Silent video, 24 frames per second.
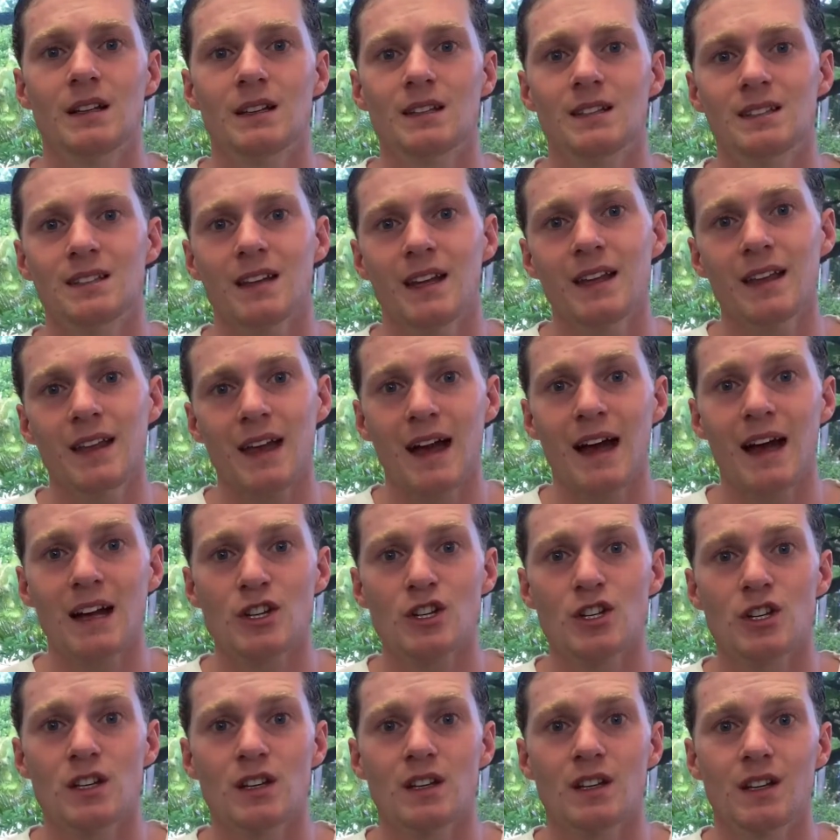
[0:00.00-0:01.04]
take
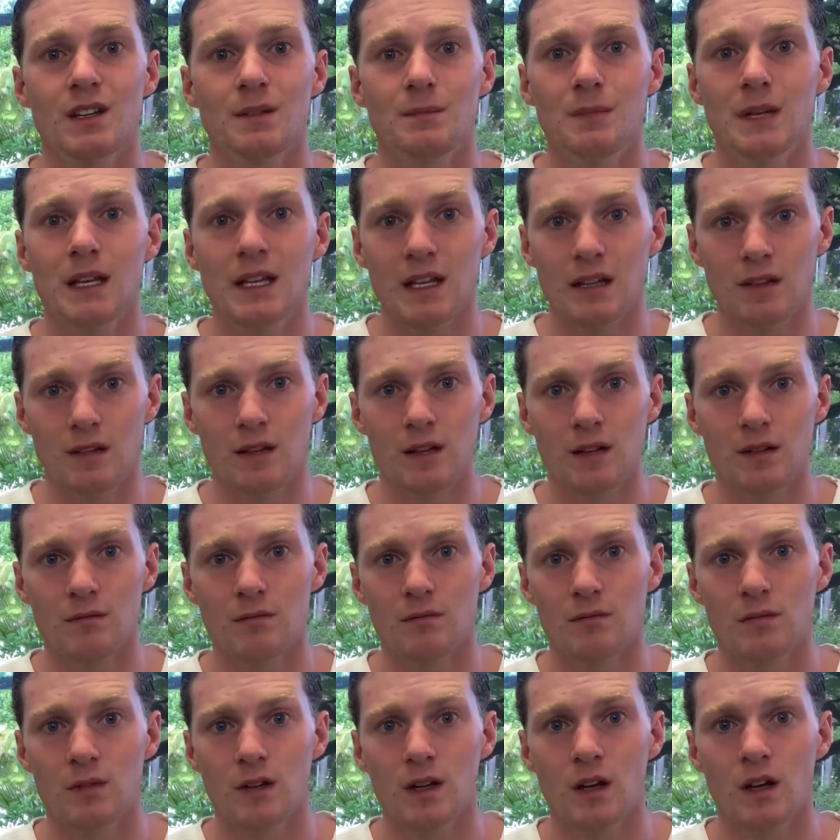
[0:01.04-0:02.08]
action immediately.
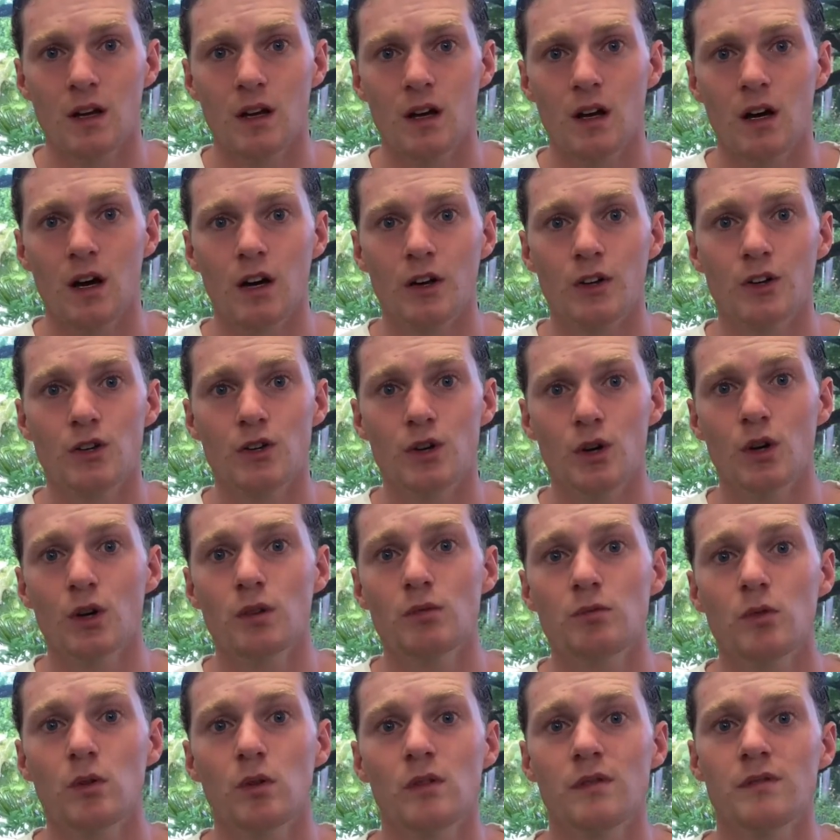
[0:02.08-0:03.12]
A good
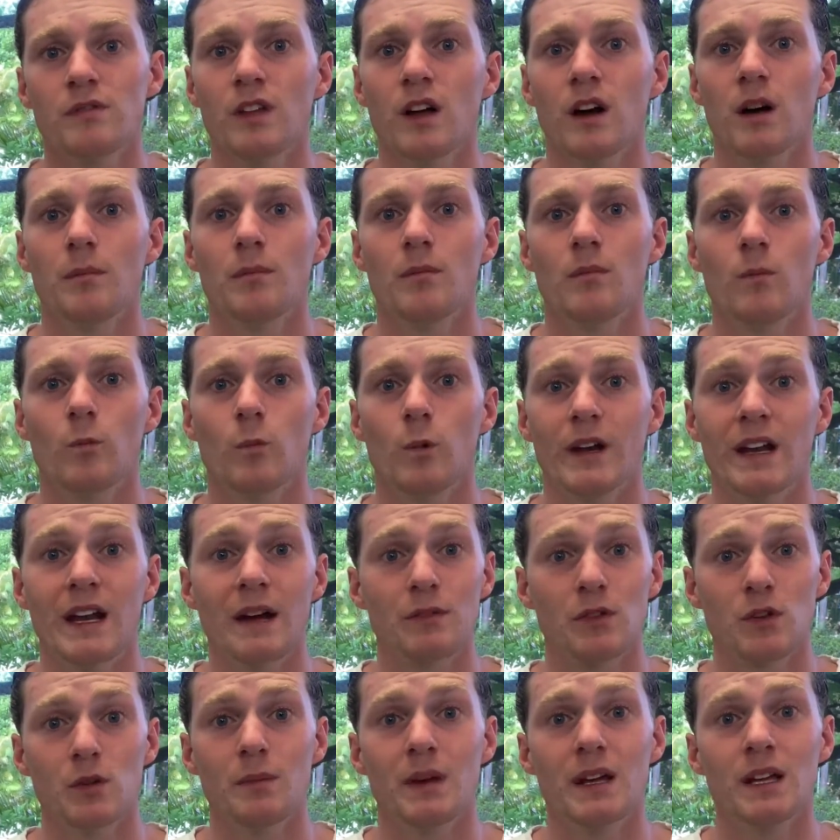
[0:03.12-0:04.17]
rule of thumb
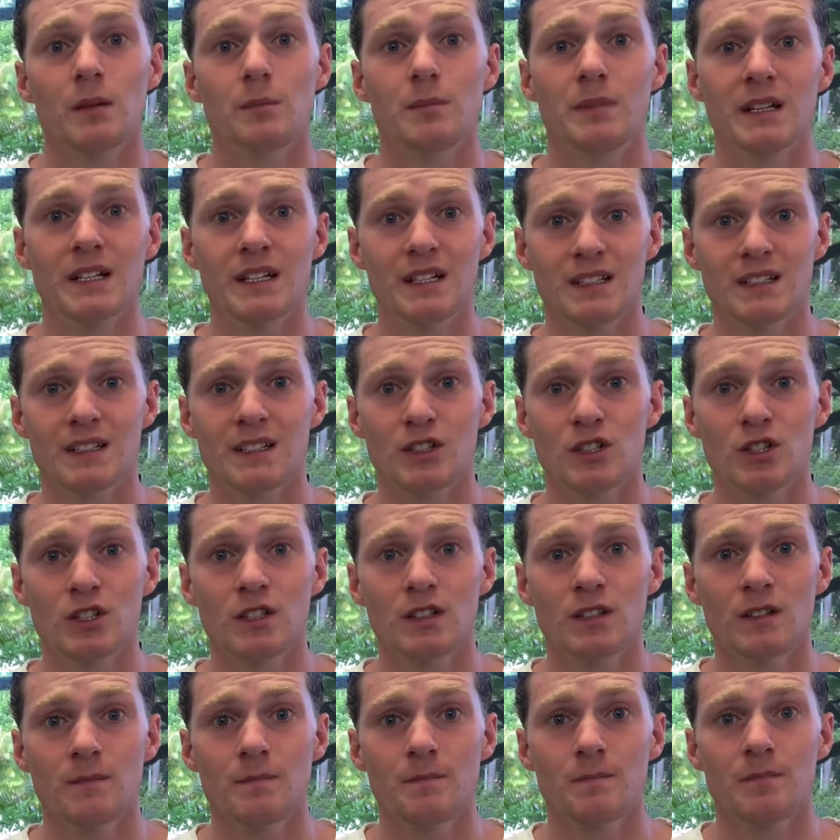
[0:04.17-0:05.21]
whenever you make a big
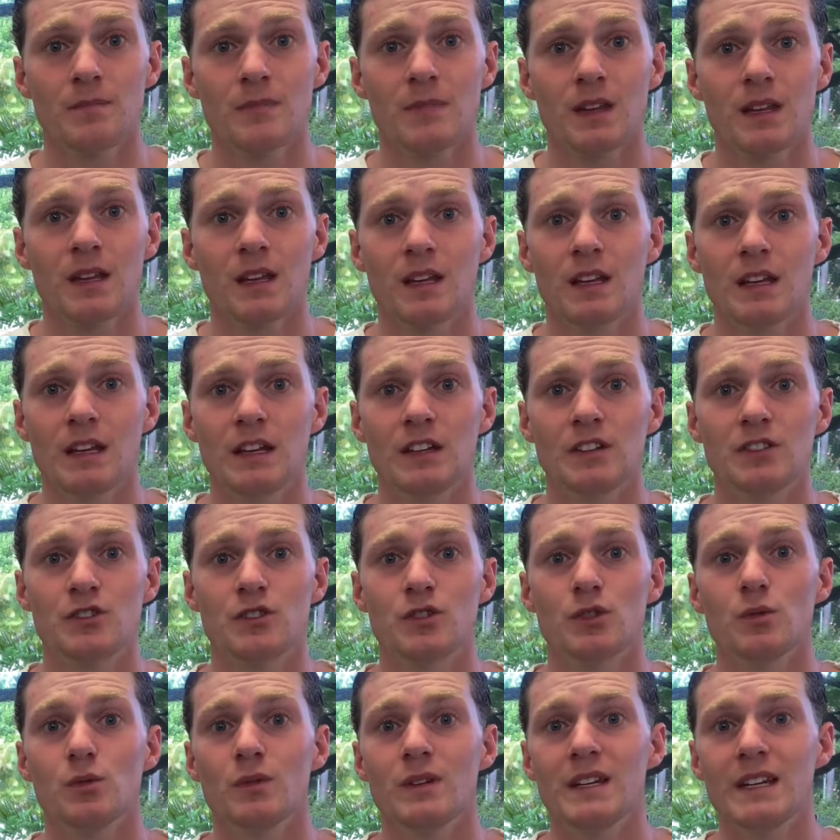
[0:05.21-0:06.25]
decision is
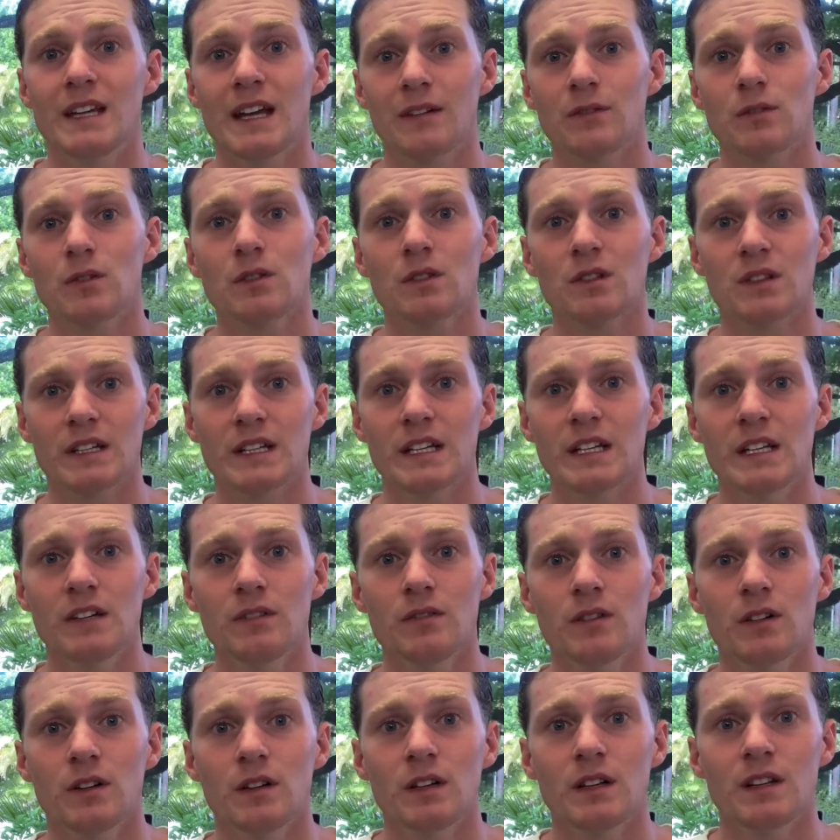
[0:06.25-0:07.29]
to never
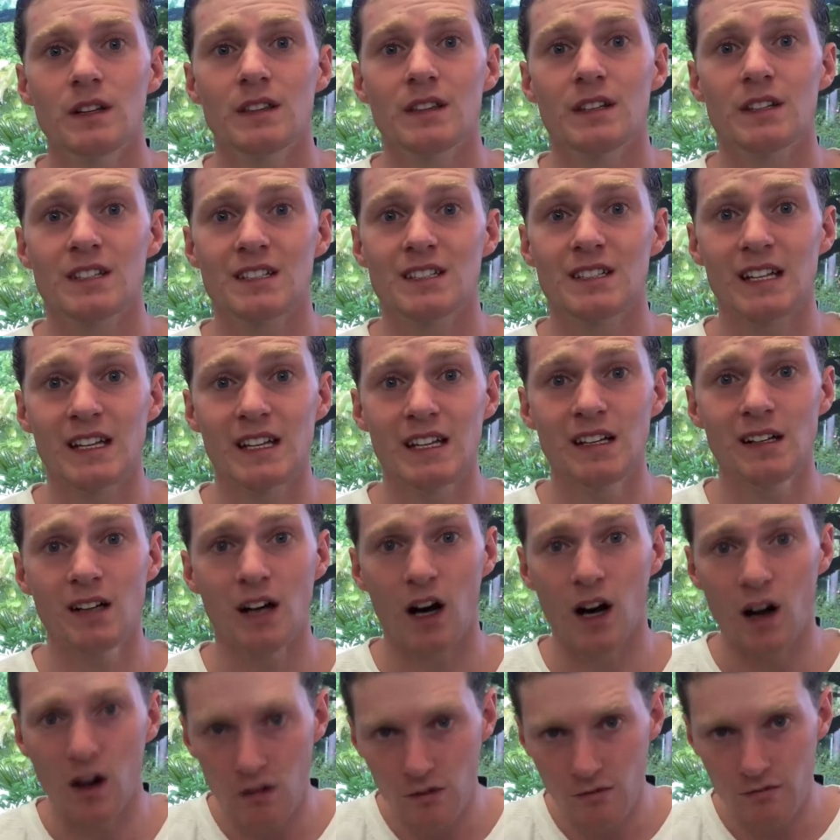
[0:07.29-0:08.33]
leave the scene
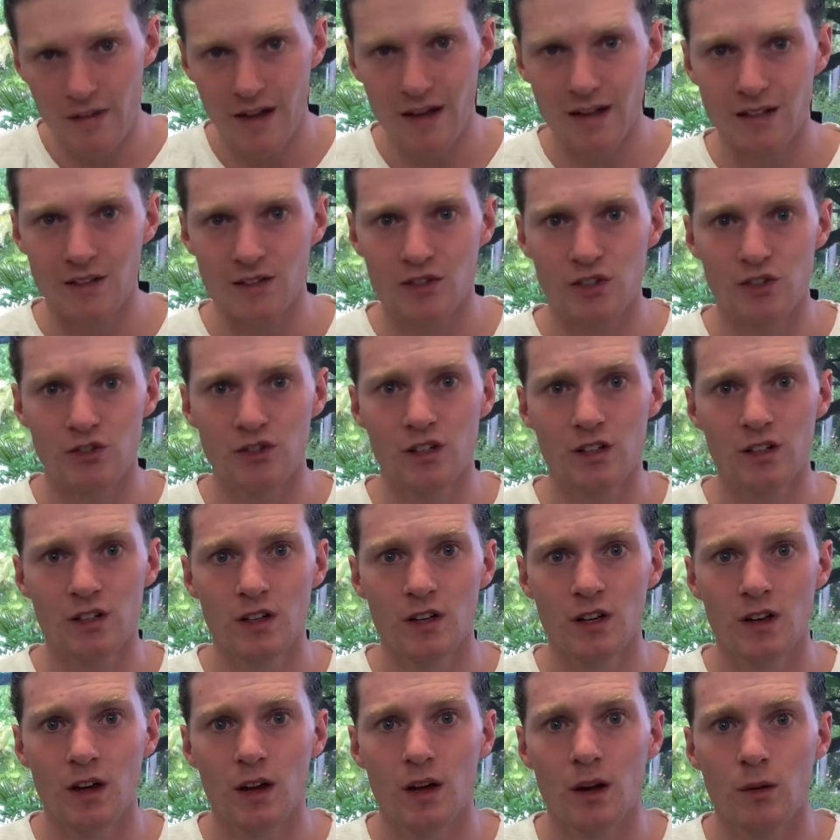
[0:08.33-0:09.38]
of that
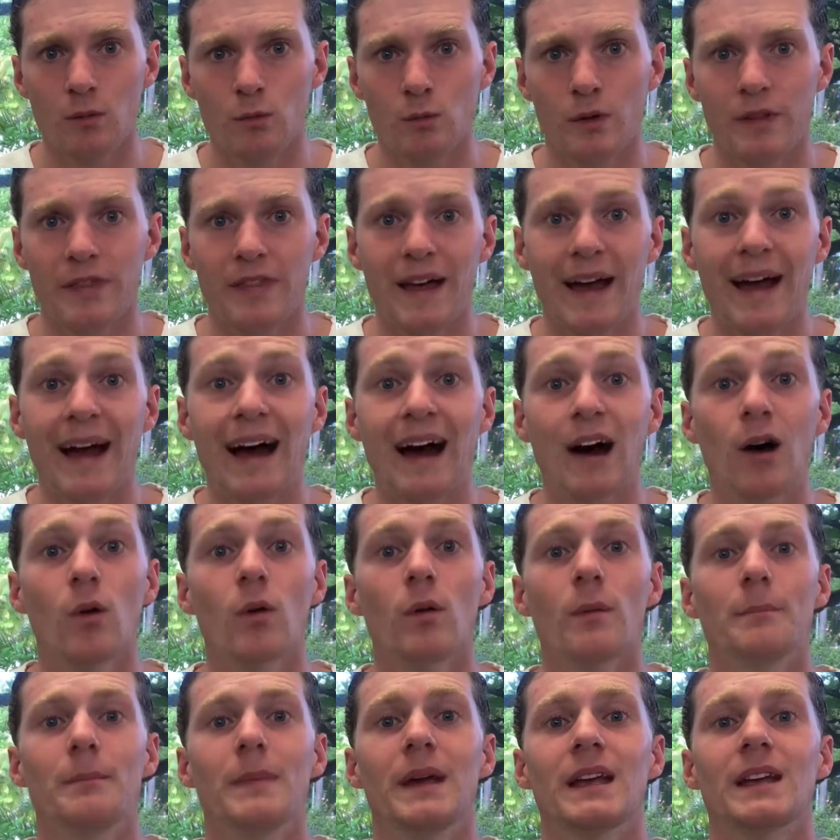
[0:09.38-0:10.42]
decision
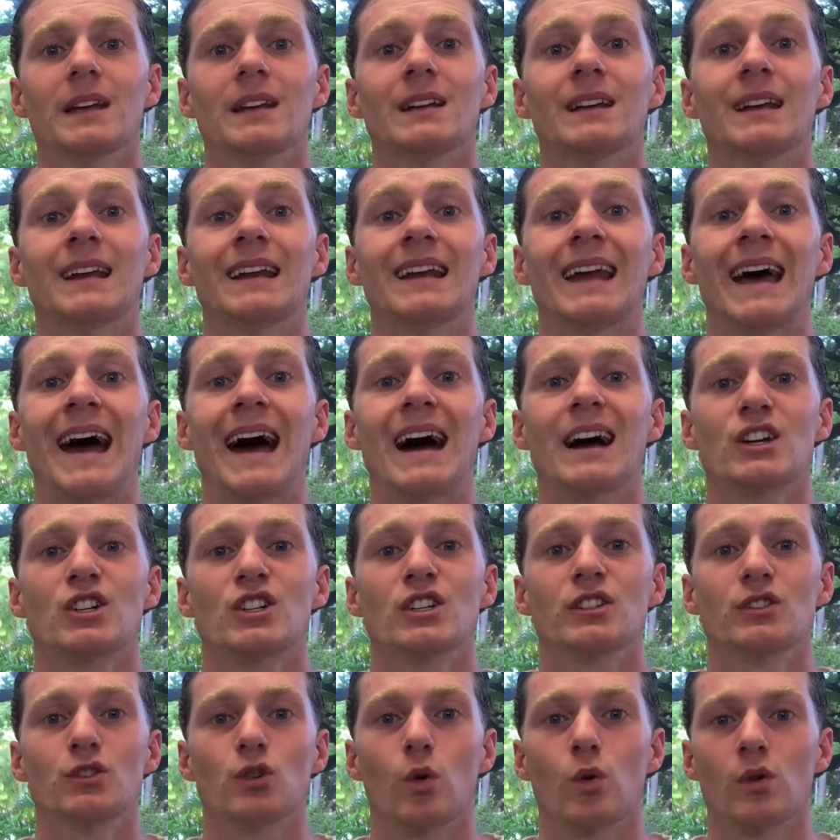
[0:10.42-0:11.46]
without making an
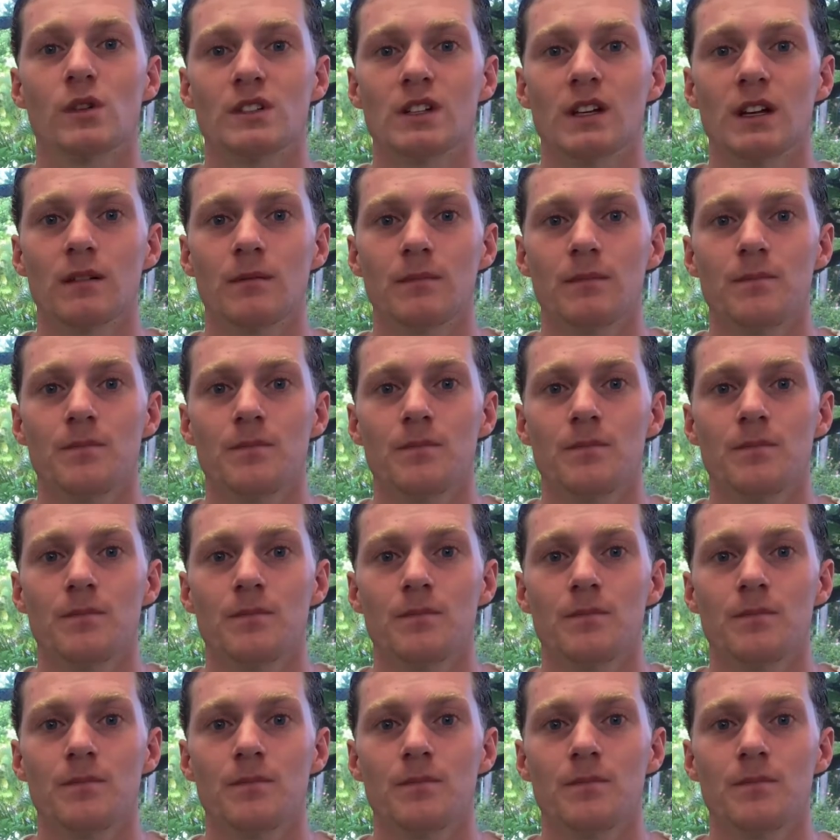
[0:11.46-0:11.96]
action towards it.